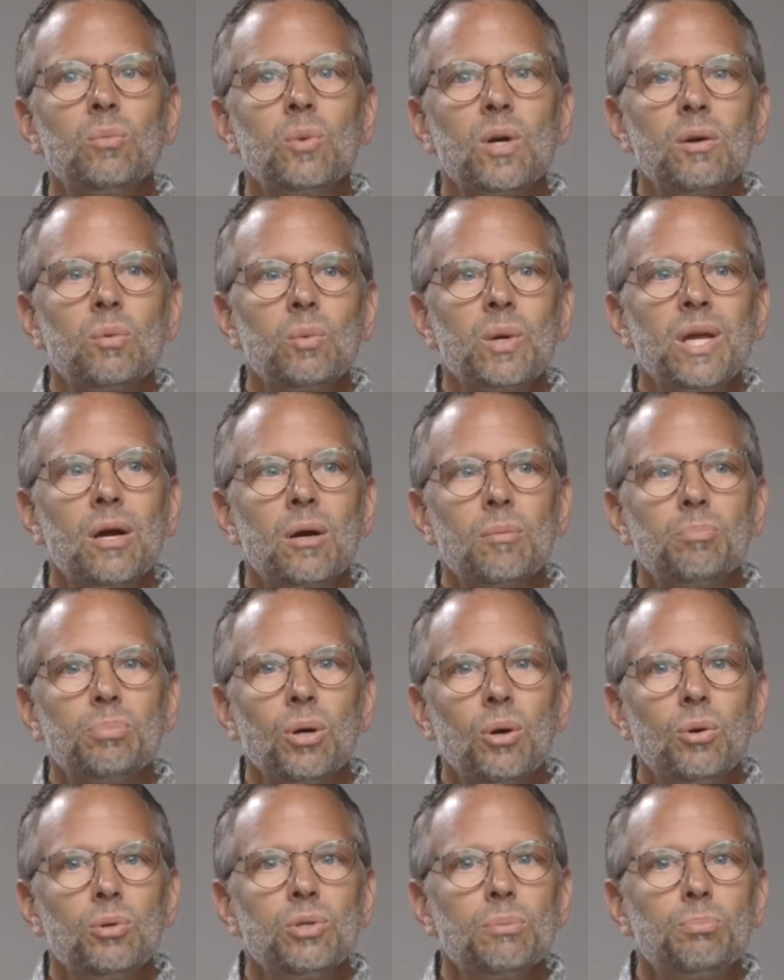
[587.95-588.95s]
where we are
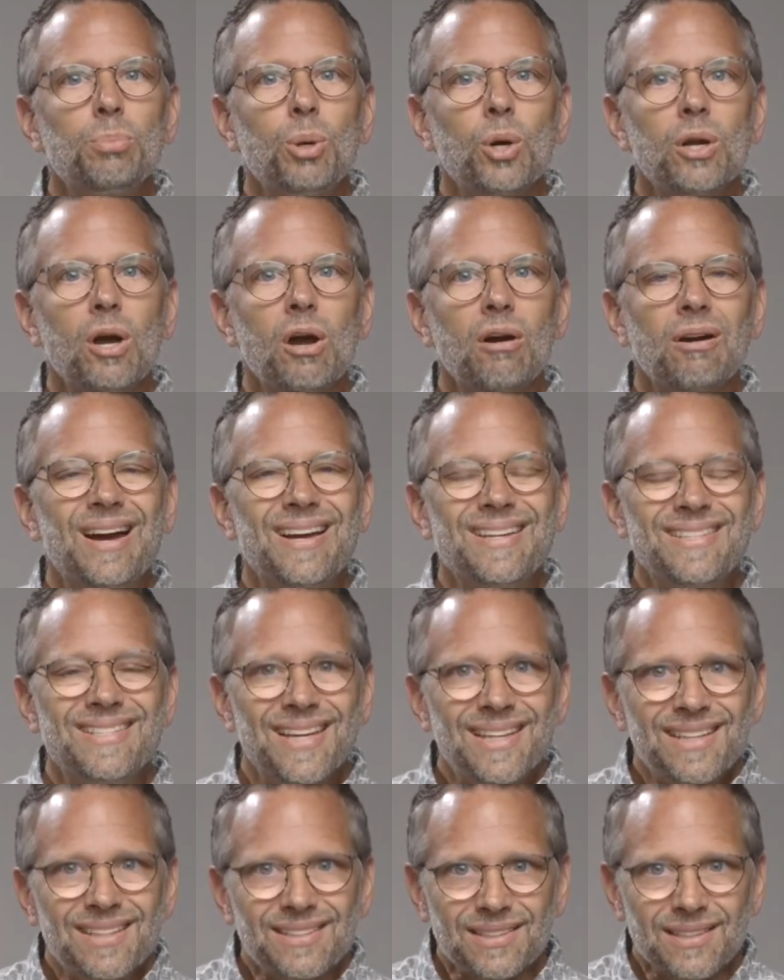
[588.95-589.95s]
prone to put our
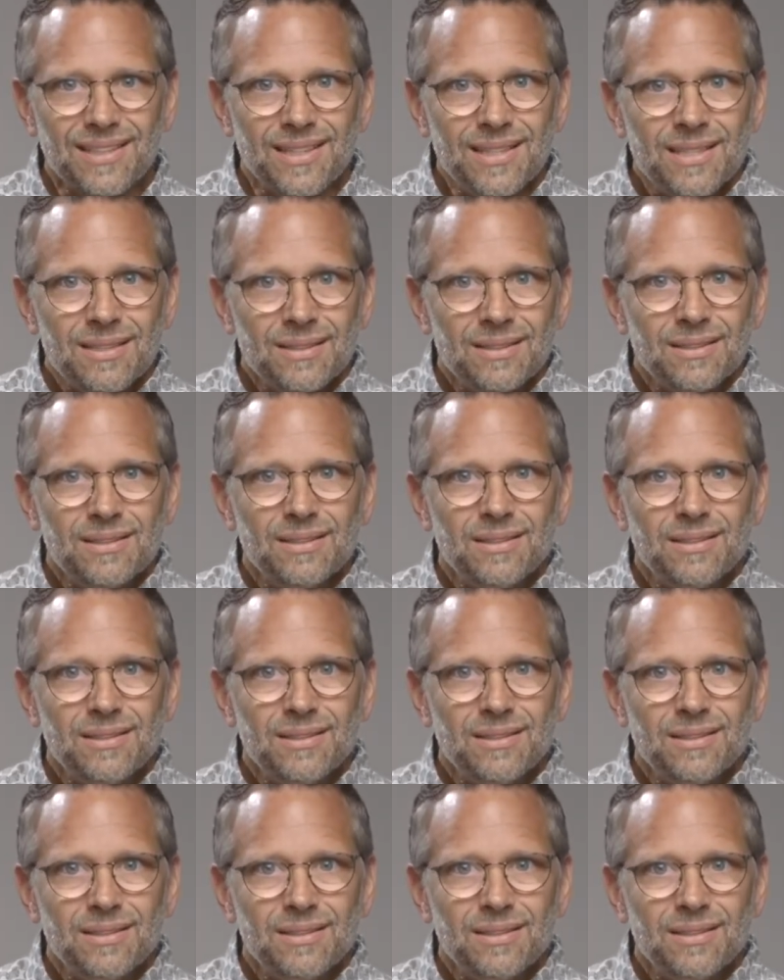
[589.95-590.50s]
identity.